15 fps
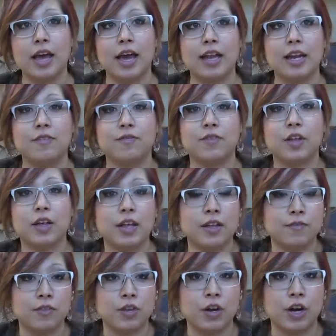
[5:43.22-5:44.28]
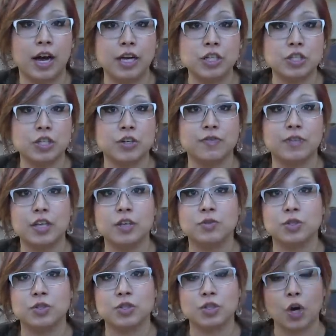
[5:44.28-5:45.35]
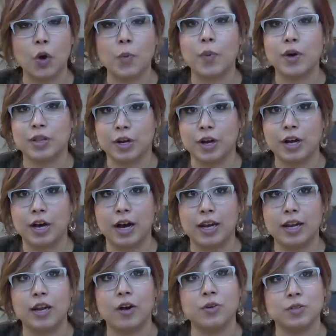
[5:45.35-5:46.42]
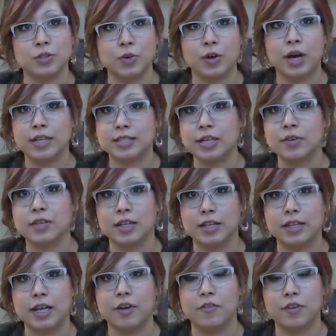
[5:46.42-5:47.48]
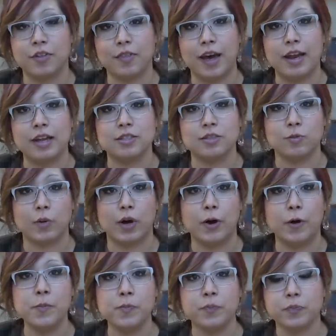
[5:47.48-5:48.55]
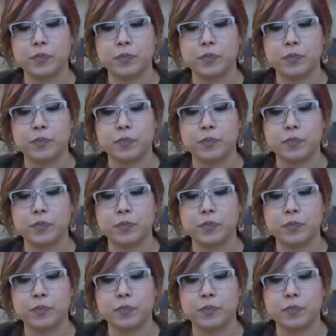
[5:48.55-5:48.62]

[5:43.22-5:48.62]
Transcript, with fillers: And if, if they're a hunter, if they use a scope on their gun, it also cuts out the glare for that as well.